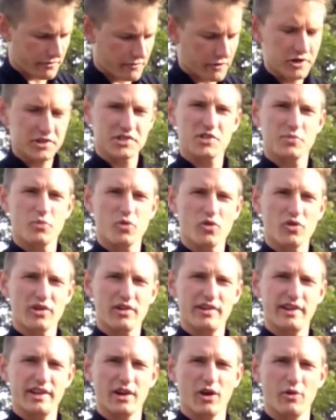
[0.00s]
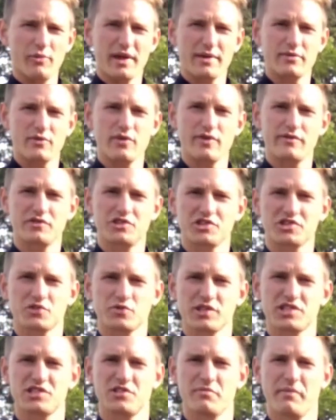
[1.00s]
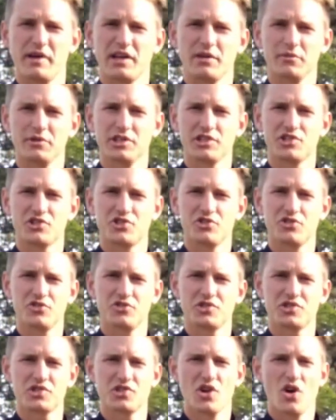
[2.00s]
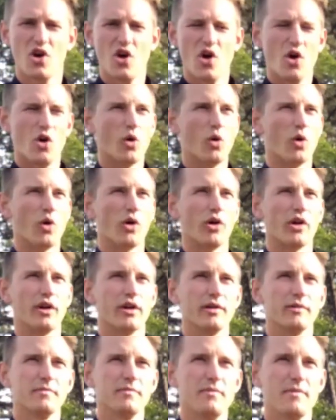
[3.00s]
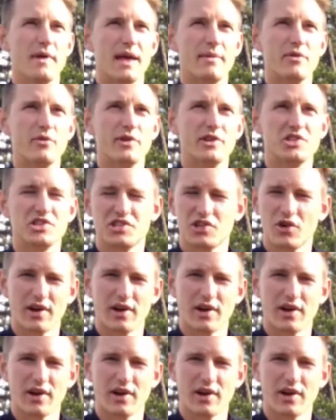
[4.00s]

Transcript: foot support, maybe we've just switched to minimalist shoes, or maybe we just